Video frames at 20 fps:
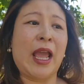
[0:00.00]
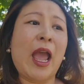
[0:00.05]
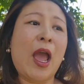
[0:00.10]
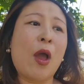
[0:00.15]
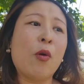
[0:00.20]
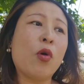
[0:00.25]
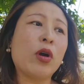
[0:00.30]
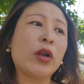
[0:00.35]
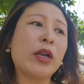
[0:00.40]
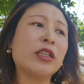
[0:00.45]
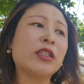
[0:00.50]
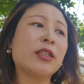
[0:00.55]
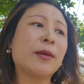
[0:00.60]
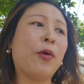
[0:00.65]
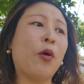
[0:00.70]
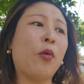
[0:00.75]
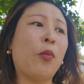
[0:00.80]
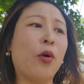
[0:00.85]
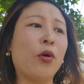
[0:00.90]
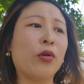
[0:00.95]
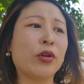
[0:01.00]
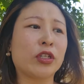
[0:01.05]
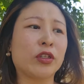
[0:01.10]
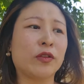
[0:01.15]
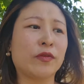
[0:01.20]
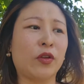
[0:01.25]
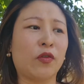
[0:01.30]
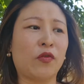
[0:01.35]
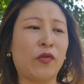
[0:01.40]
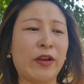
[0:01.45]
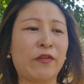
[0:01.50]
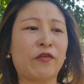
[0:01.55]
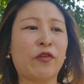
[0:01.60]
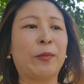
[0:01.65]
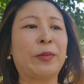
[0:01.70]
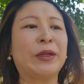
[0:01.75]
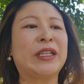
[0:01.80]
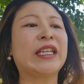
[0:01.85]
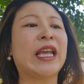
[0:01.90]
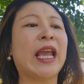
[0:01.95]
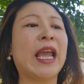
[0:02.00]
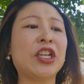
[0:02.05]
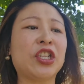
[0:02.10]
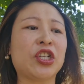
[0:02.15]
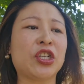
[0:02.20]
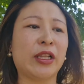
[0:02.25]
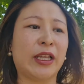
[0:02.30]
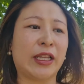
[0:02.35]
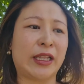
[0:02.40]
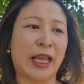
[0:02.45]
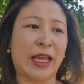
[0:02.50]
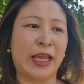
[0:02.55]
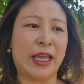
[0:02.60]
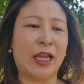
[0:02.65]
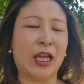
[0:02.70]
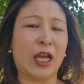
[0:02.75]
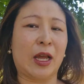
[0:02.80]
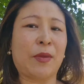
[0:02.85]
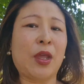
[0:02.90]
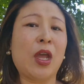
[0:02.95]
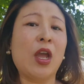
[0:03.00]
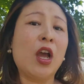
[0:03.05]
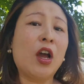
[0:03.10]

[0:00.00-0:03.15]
And what is the proportion of the rent for potentially their income?